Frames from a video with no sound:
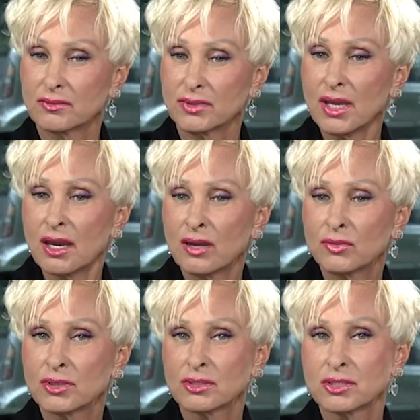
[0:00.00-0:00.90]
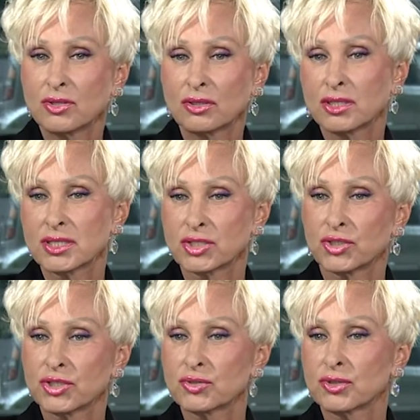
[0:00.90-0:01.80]
Yeah, well, it's not
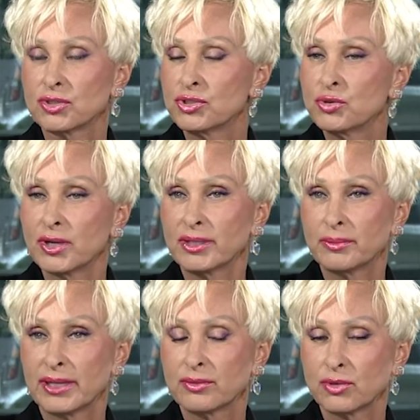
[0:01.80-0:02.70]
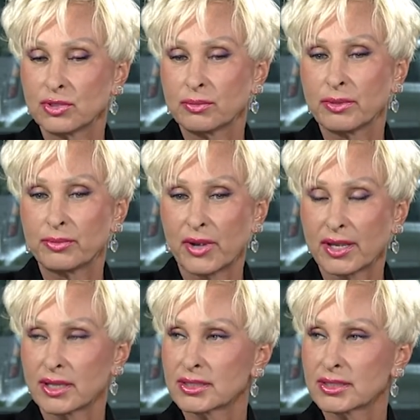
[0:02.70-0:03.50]
necessary to do it, but would you be bringing